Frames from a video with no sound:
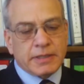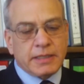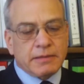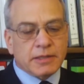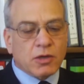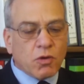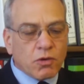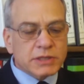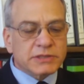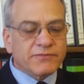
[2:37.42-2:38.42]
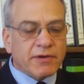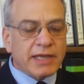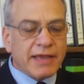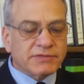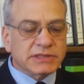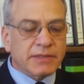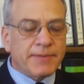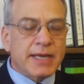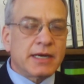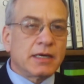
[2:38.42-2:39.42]
The course is very heavily
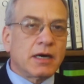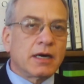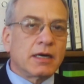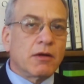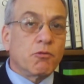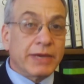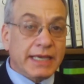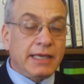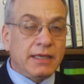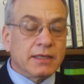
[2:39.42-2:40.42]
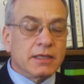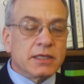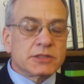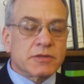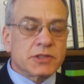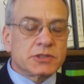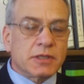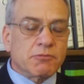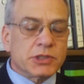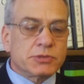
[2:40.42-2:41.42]
dependent on a wiki, so
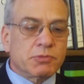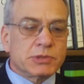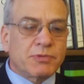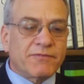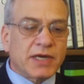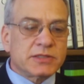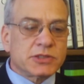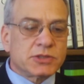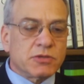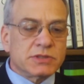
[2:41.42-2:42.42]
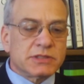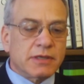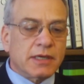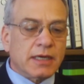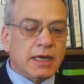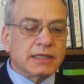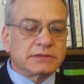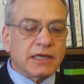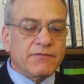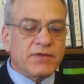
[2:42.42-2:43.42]
which provides the students an
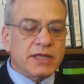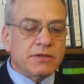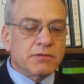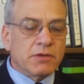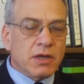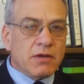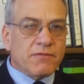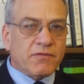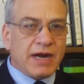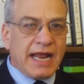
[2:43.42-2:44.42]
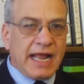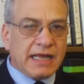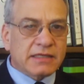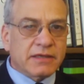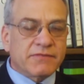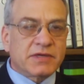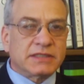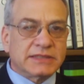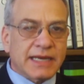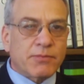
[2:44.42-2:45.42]
online venue for active
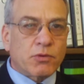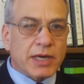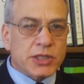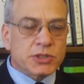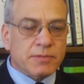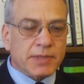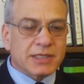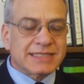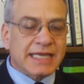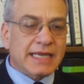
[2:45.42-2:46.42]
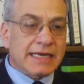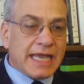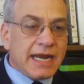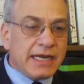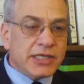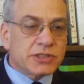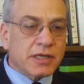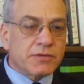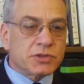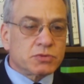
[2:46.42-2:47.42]
collaboration because they can edit each
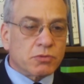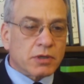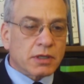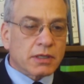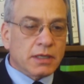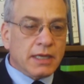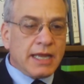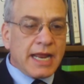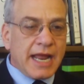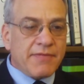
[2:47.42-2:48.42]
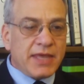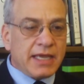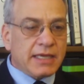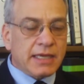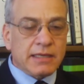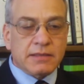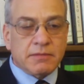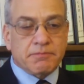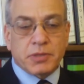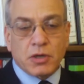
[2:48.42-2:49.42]
other's work and they can
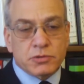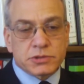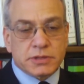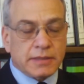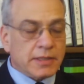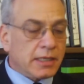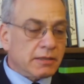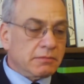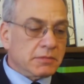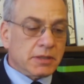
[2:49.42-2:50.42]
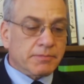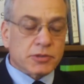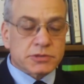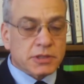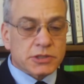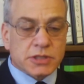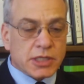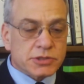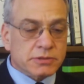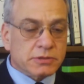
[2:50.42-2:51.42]
post a
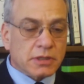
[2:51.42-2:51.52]
discussion.